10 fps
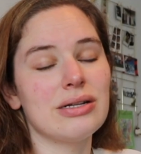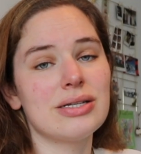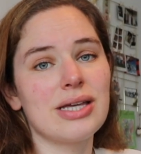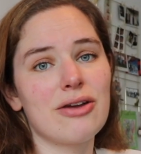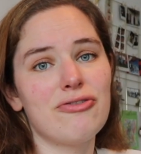
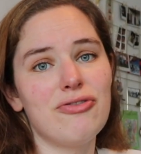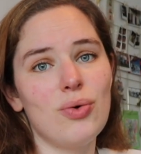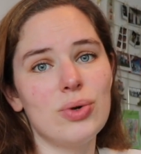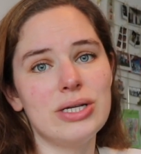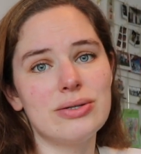it's like
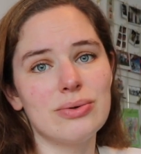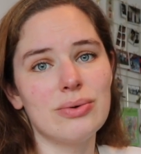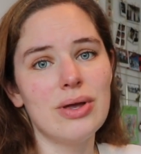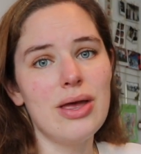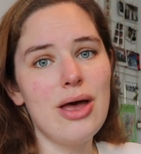4
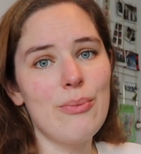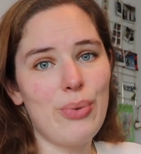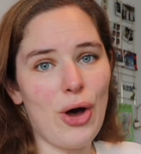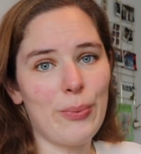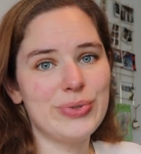little
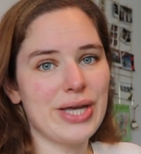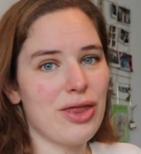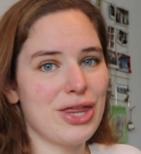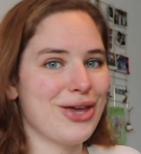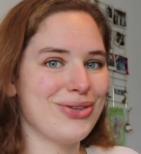pups. I
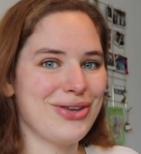think on